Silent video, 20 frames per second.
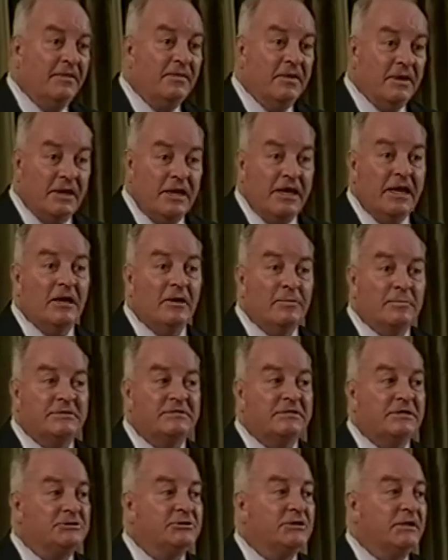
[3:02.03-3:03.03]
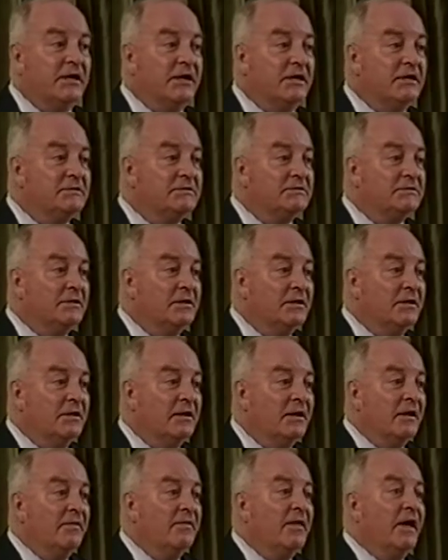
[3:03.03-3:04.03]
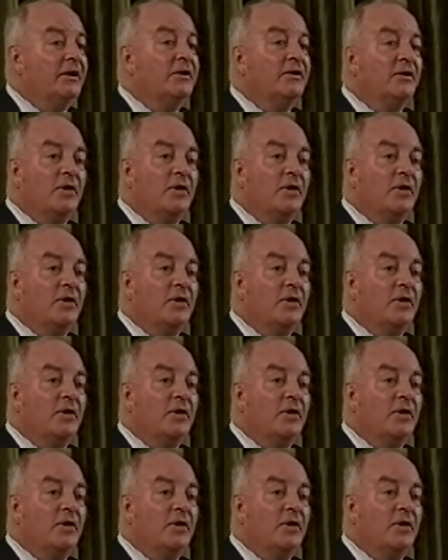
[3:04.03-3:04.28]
The legal position is that